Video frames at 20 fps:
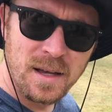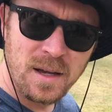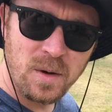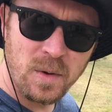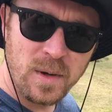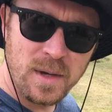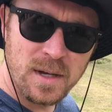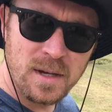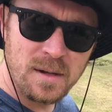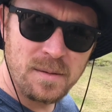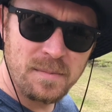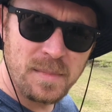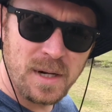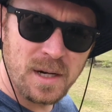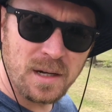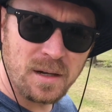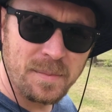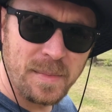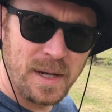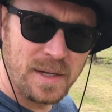
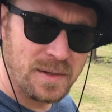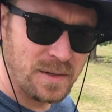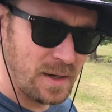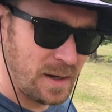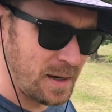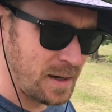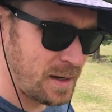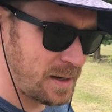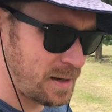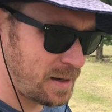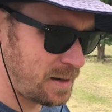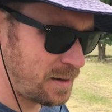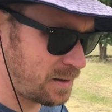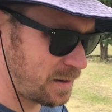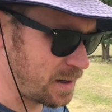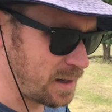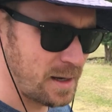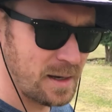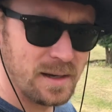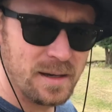Goeiemiddag mensen.
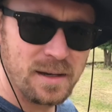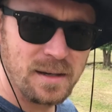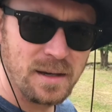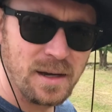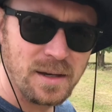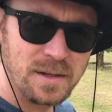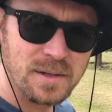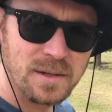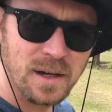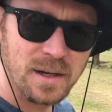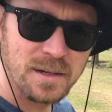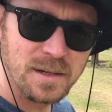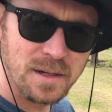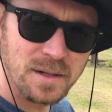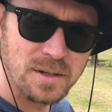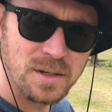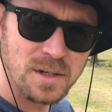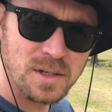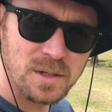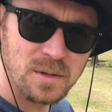Okay, yes, I did
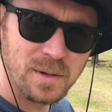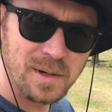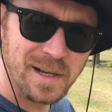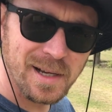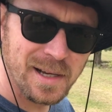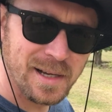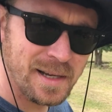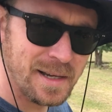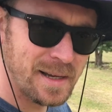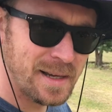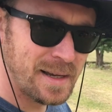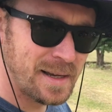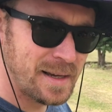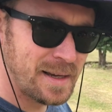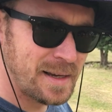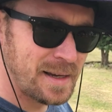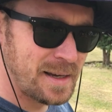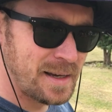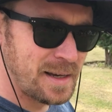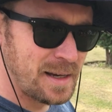just do
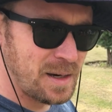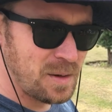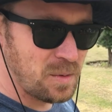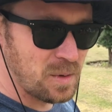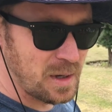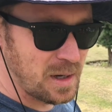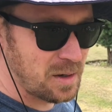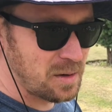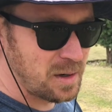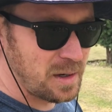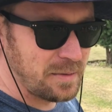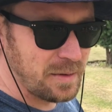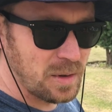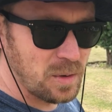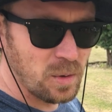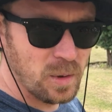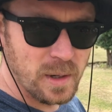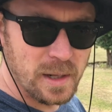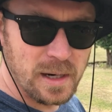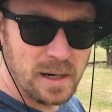well, I can't even
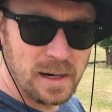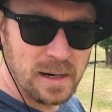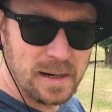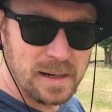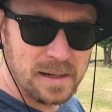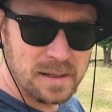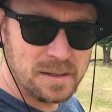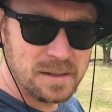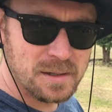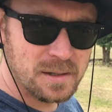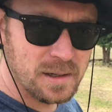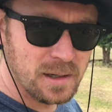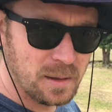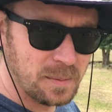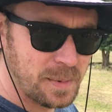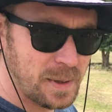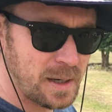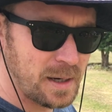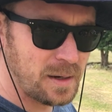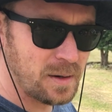call it a light
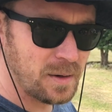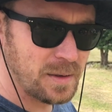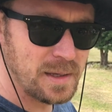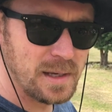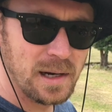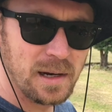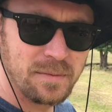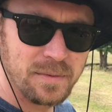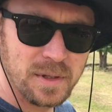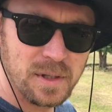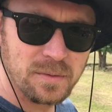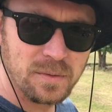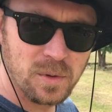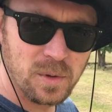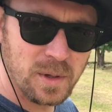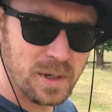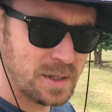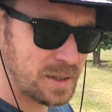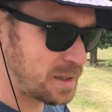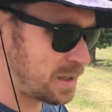scalp on the 11th of
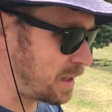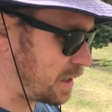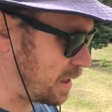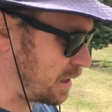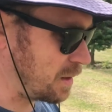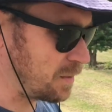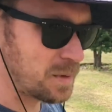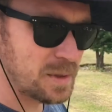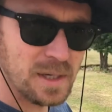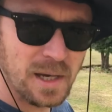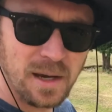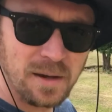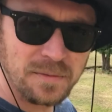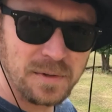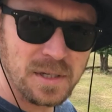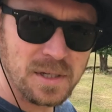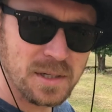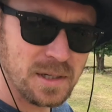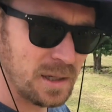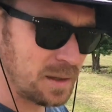August. It was a
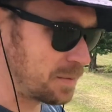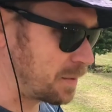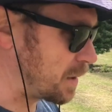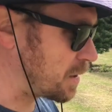hefty scalp.